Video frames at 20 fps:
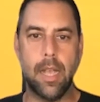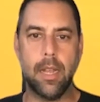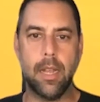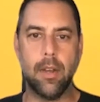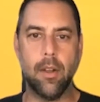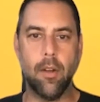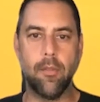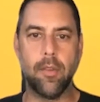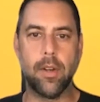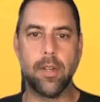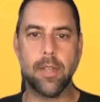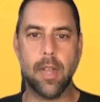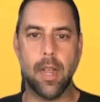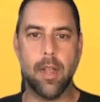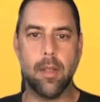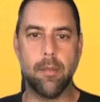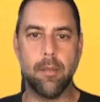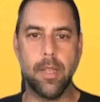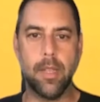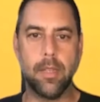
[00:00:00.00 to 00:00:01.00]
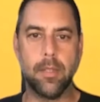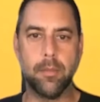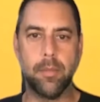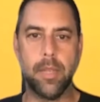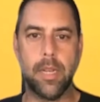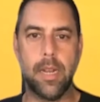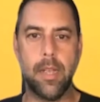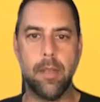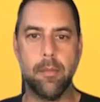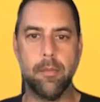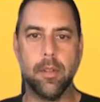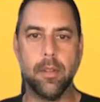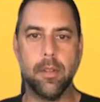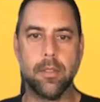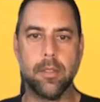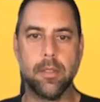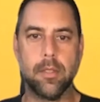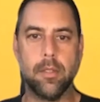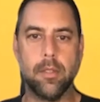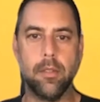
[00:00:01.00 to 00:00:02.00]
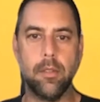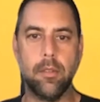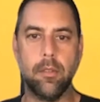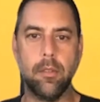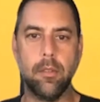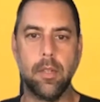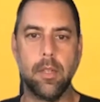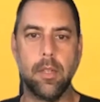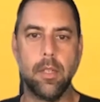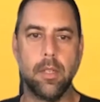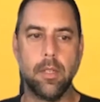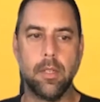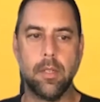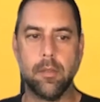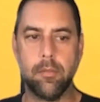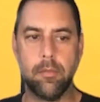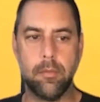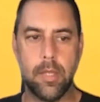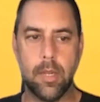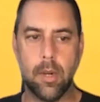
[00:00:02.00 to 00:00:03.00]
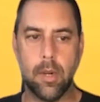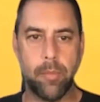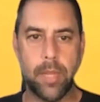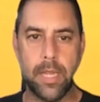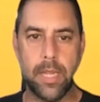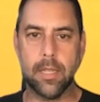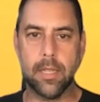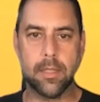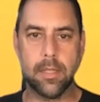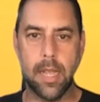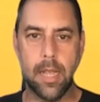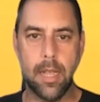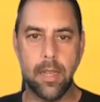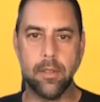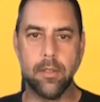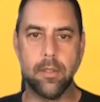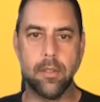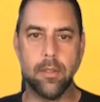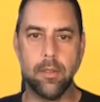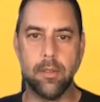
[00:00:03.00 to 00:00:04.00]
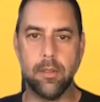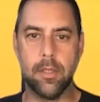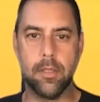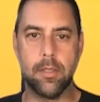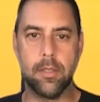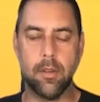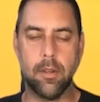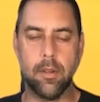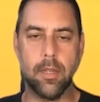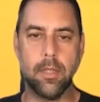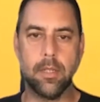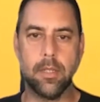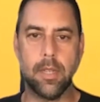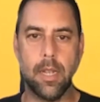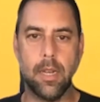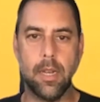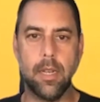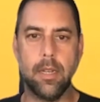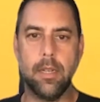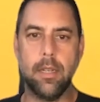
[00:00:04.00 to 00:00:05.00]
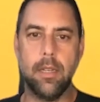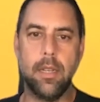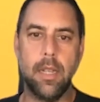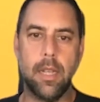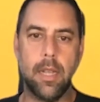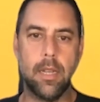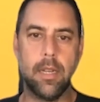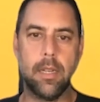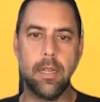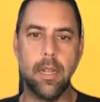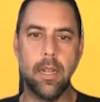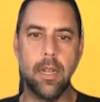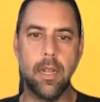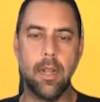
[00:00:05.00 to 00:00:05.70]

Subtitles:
over time has been able to, be contained to a certain extent, and